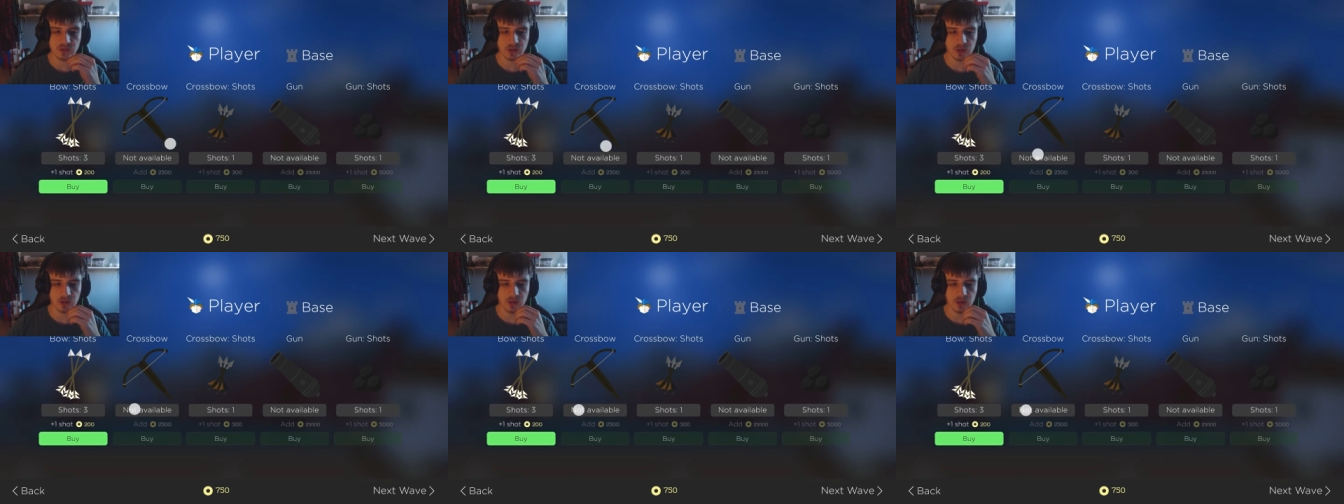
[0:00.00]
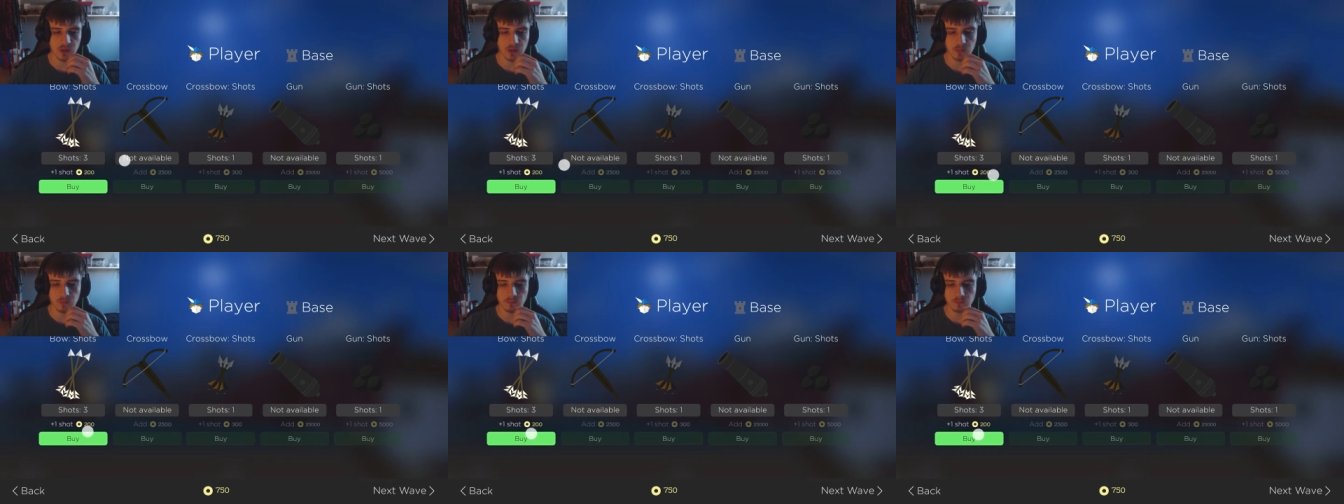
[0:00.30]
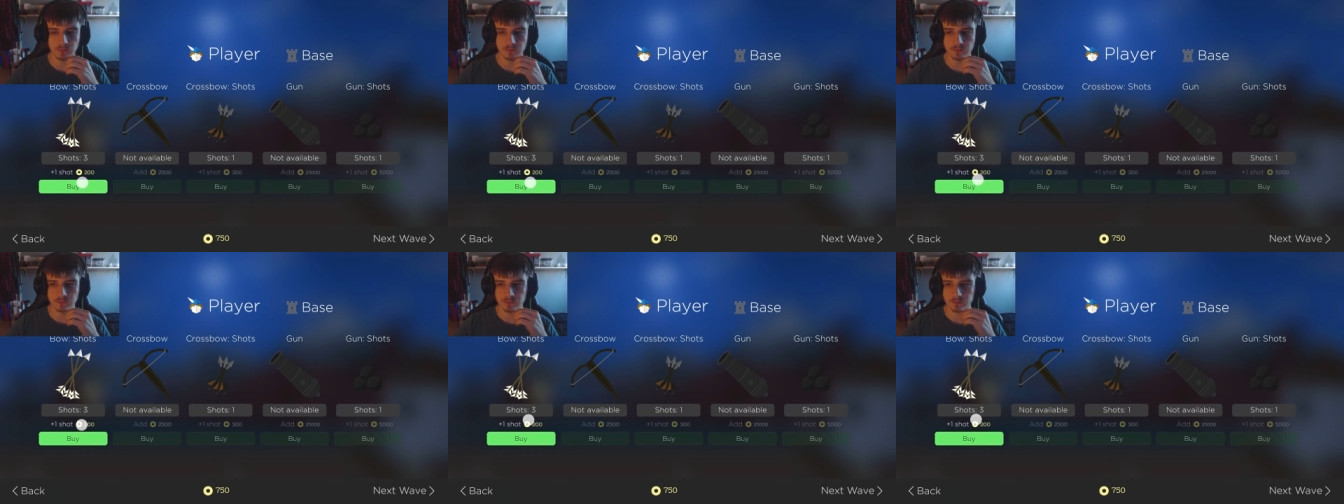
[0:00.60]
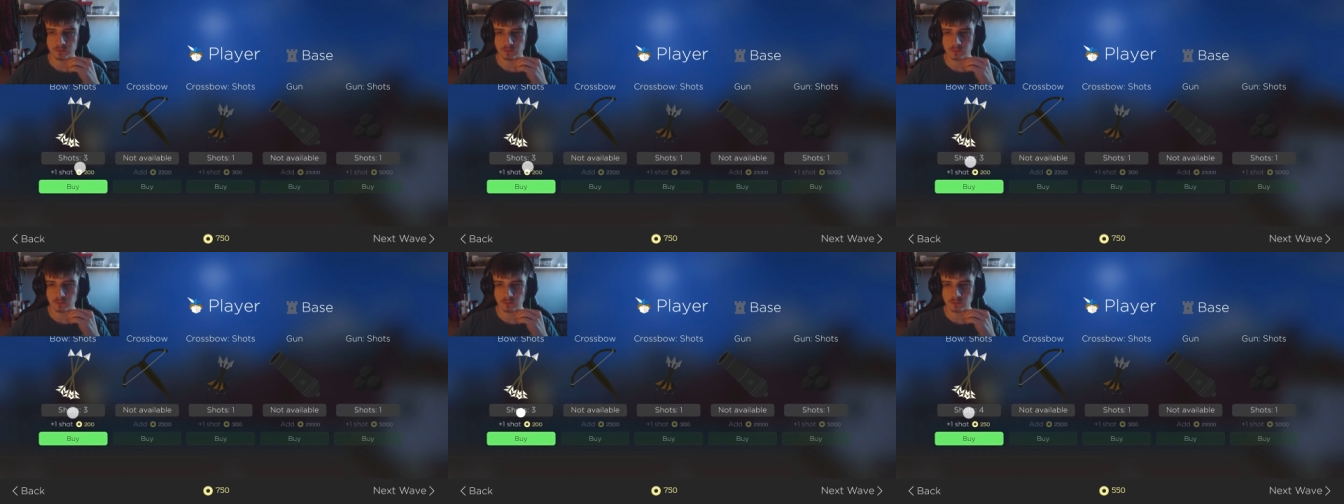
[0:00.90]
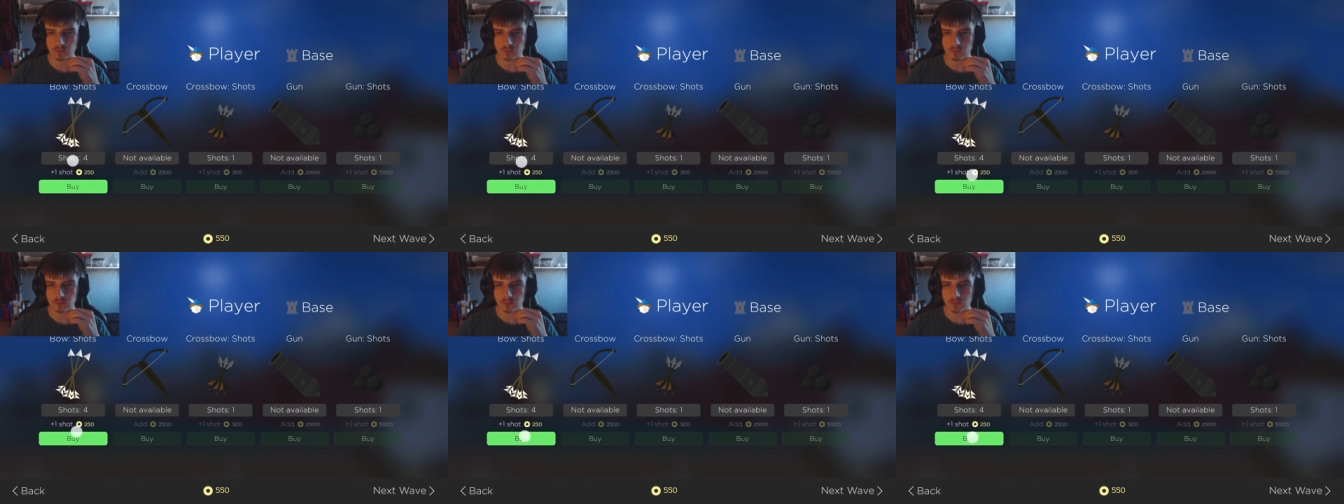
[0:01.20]
um,
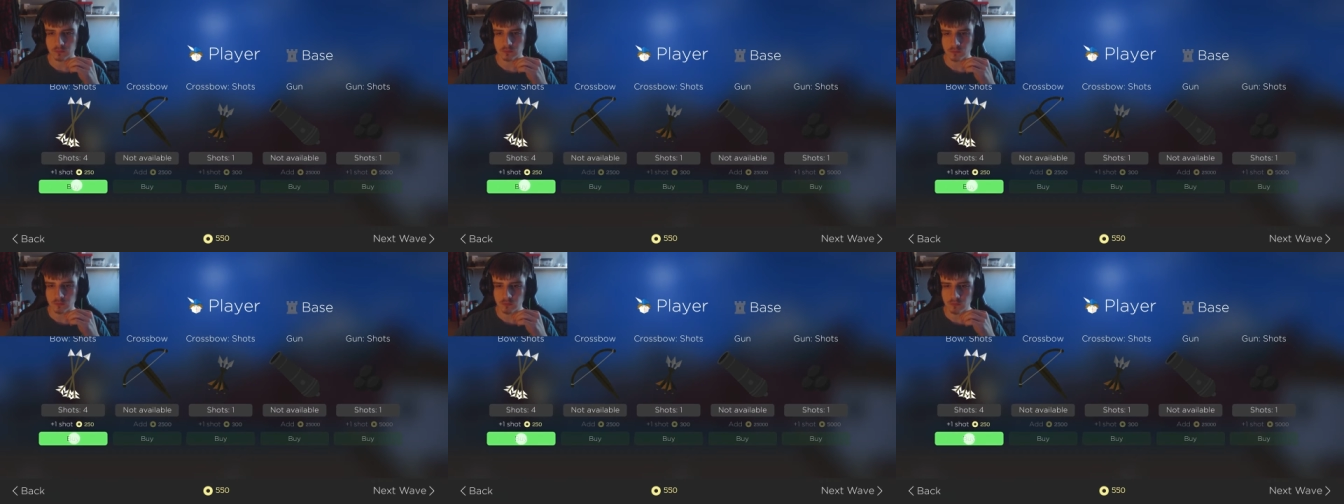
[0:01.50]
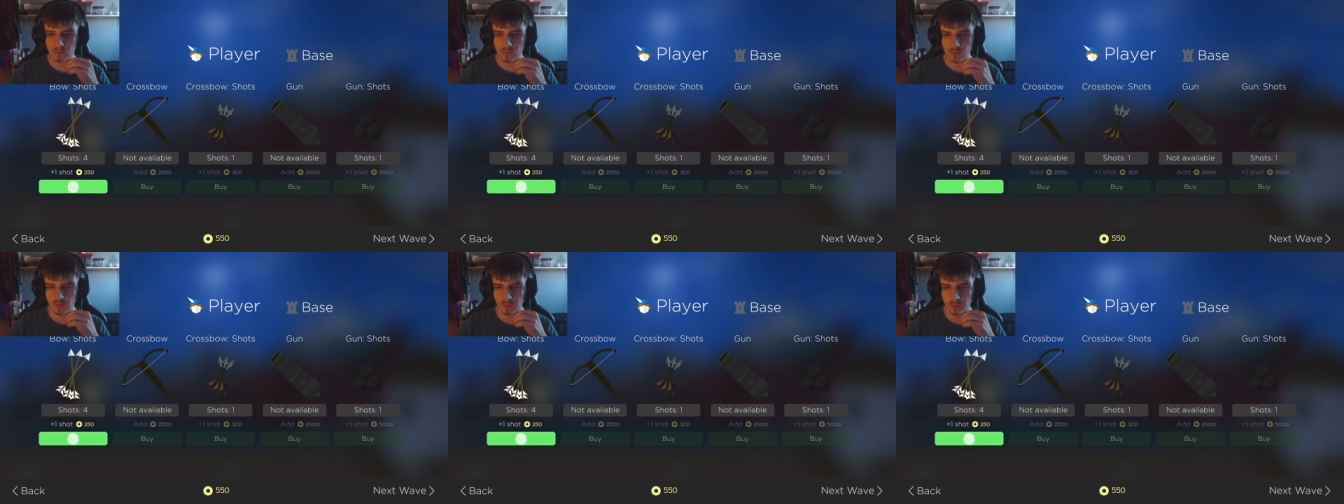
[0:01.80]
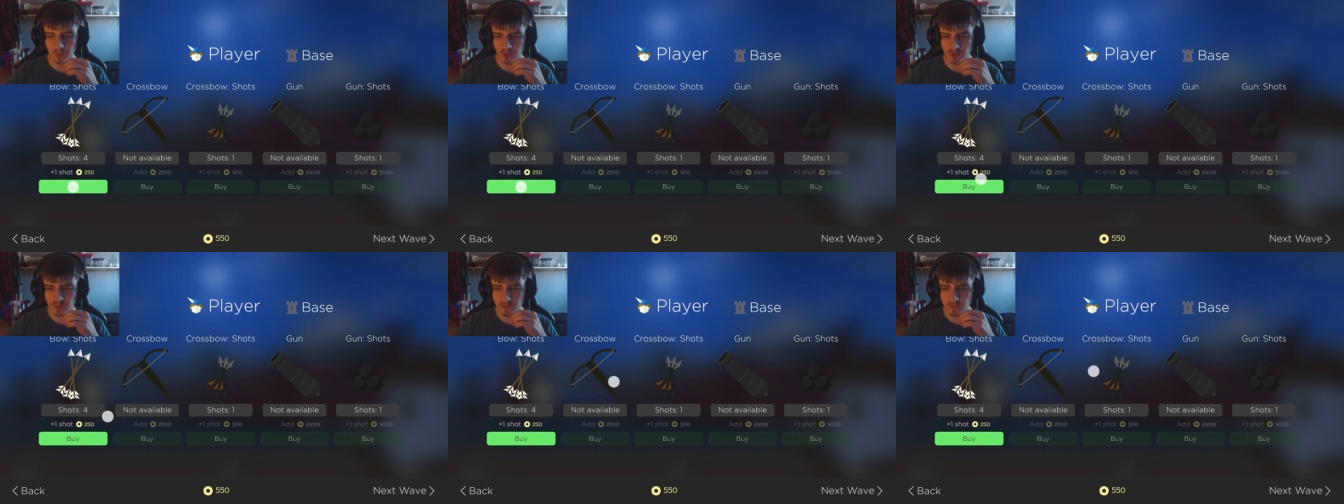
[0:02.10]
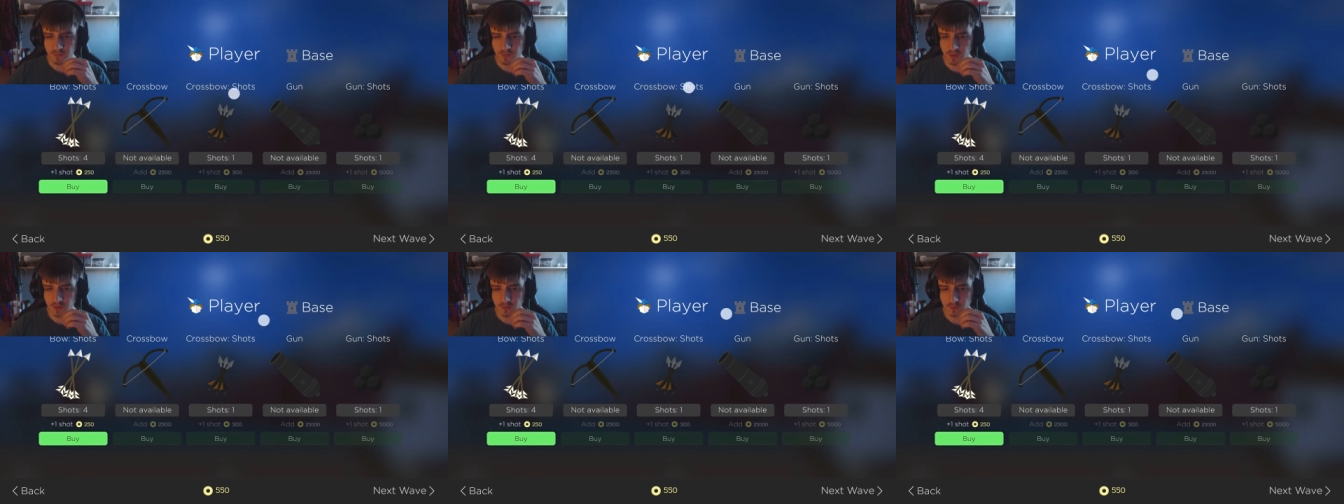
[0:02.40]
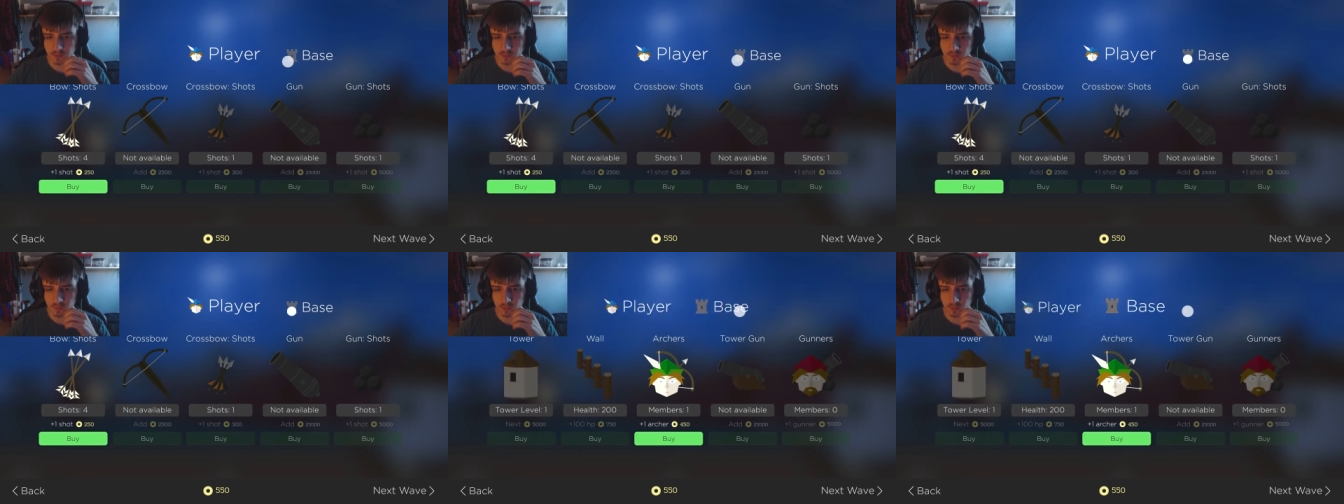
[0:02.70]

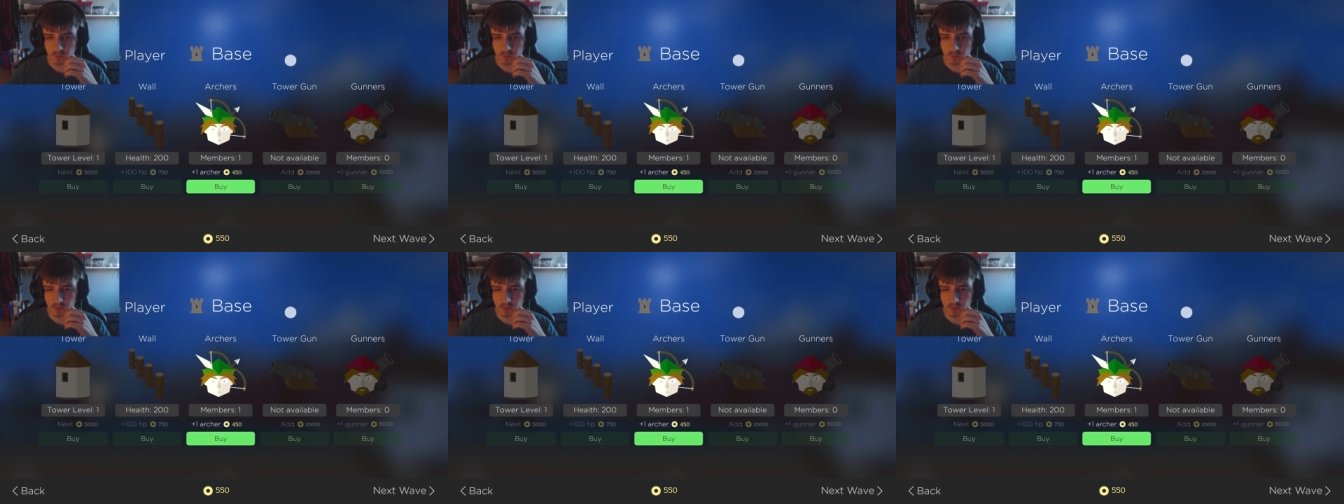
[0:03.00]
benefits.